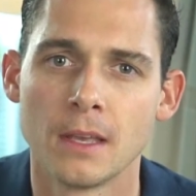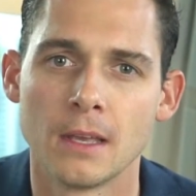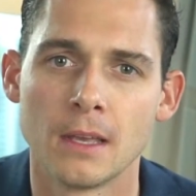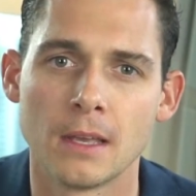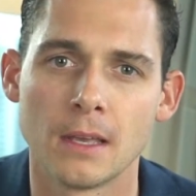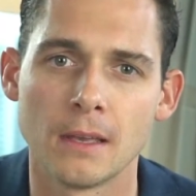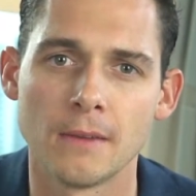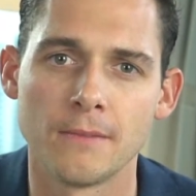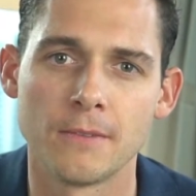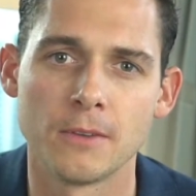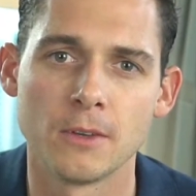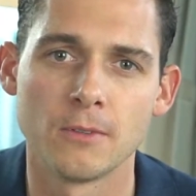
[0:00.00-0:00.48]

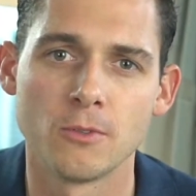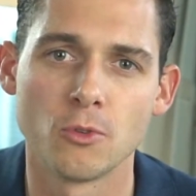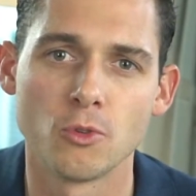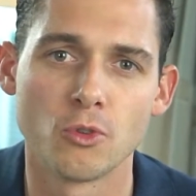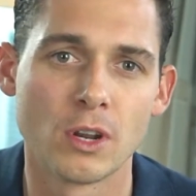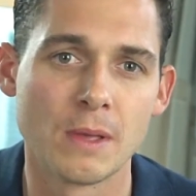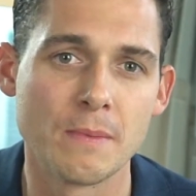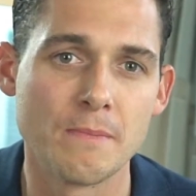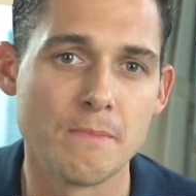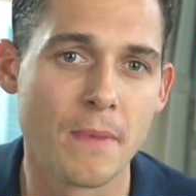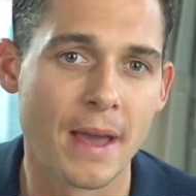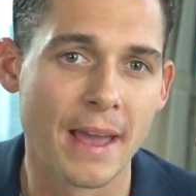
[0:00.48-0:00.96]
If you've
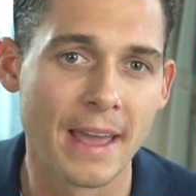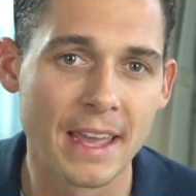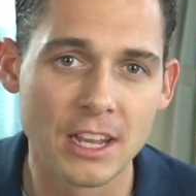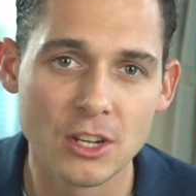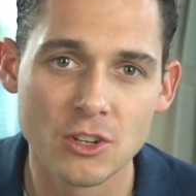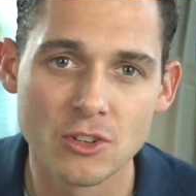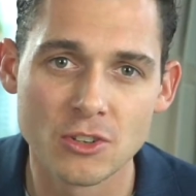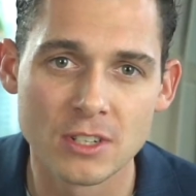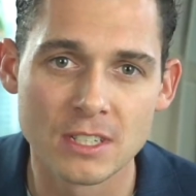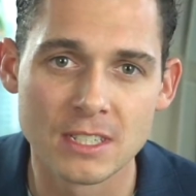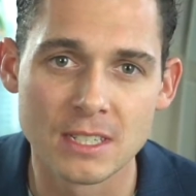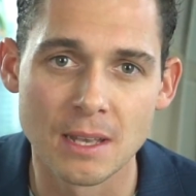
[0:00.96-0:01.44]
already made
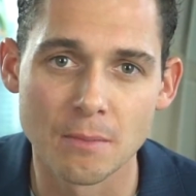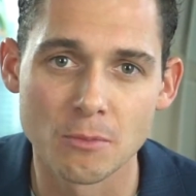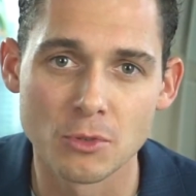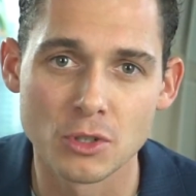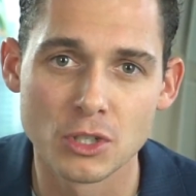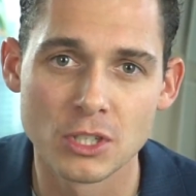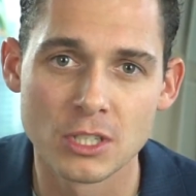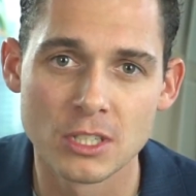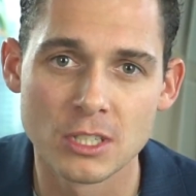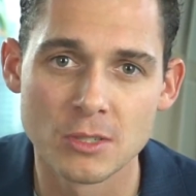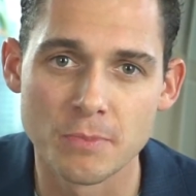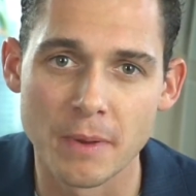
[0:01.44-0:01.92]
your
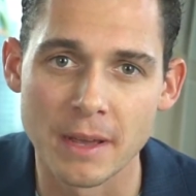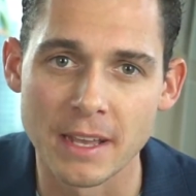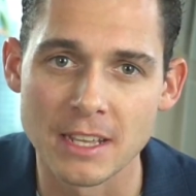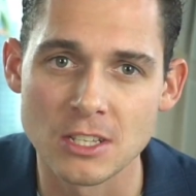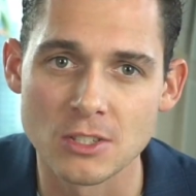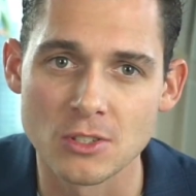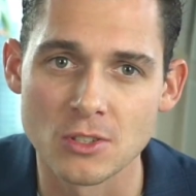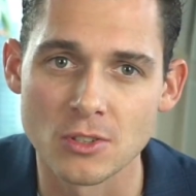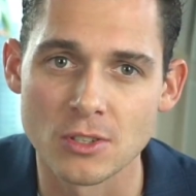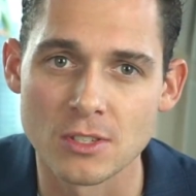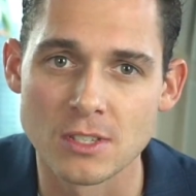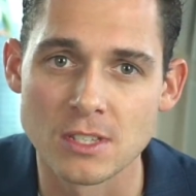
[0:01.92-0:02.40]
assumptions
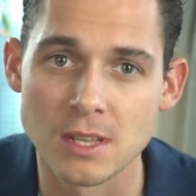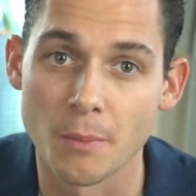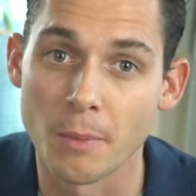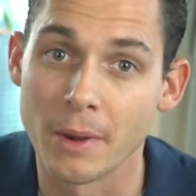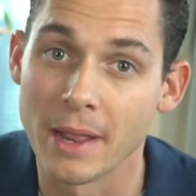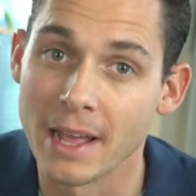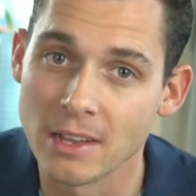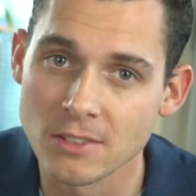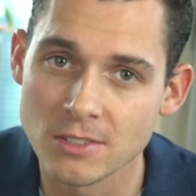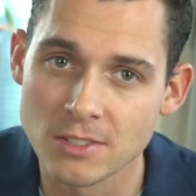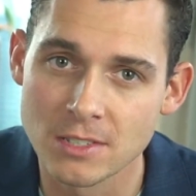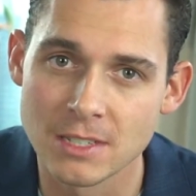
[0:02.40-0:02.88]
based on someone
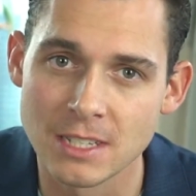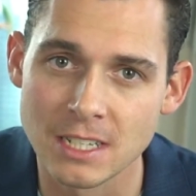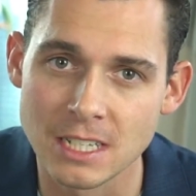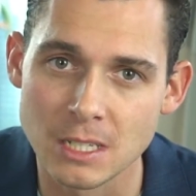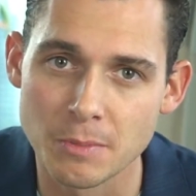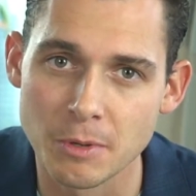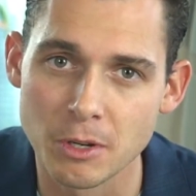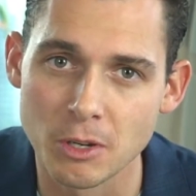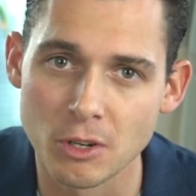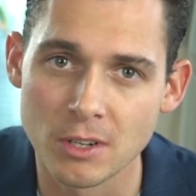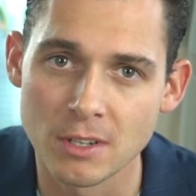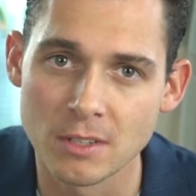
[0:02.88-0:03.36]
else's
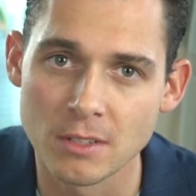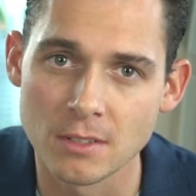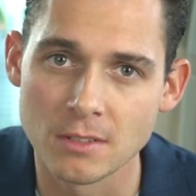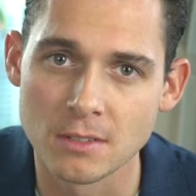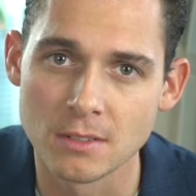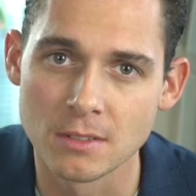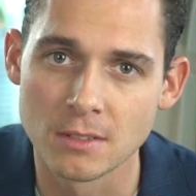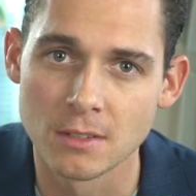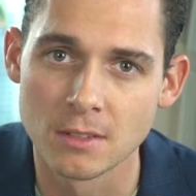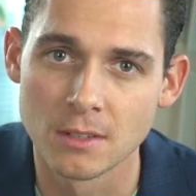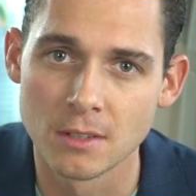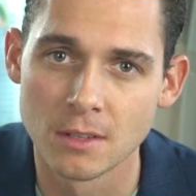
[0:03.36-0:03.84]

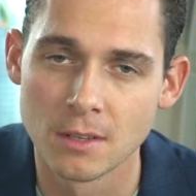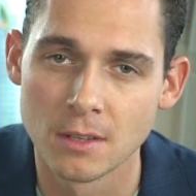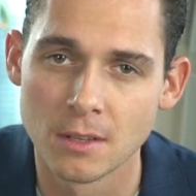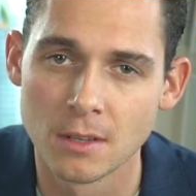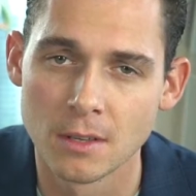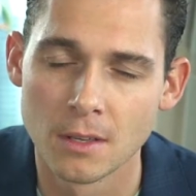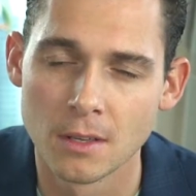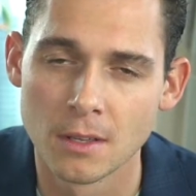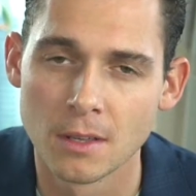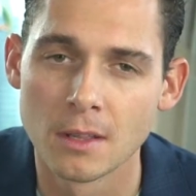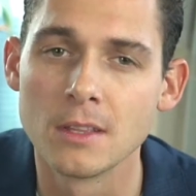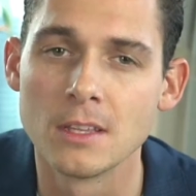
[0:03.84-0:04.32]
experience,
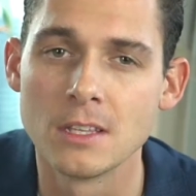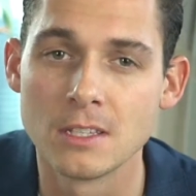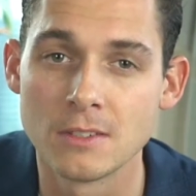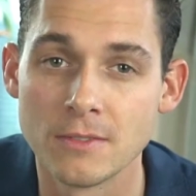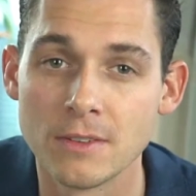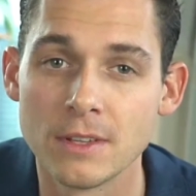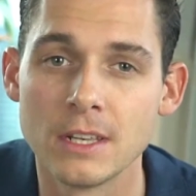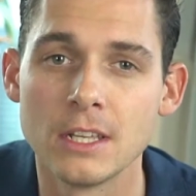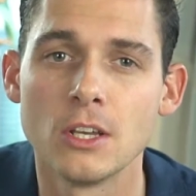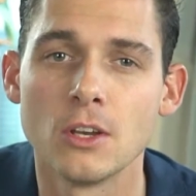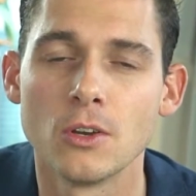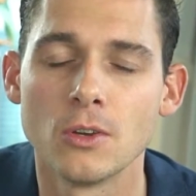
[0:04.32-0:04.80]
this
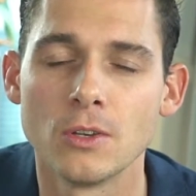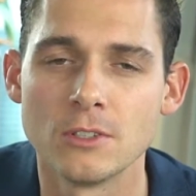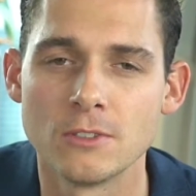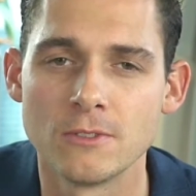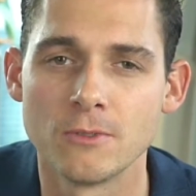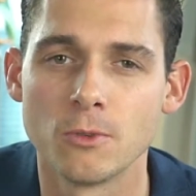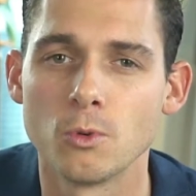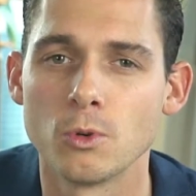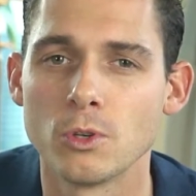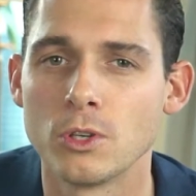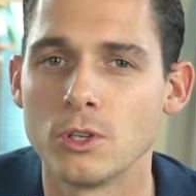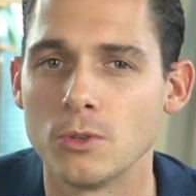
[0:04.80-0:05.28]
video is
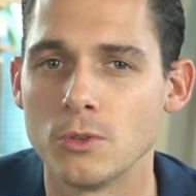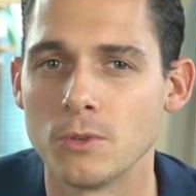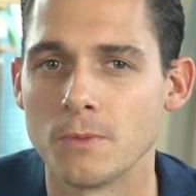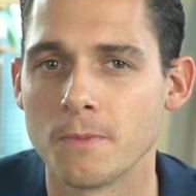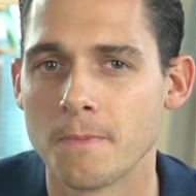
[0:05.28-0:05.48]
for you.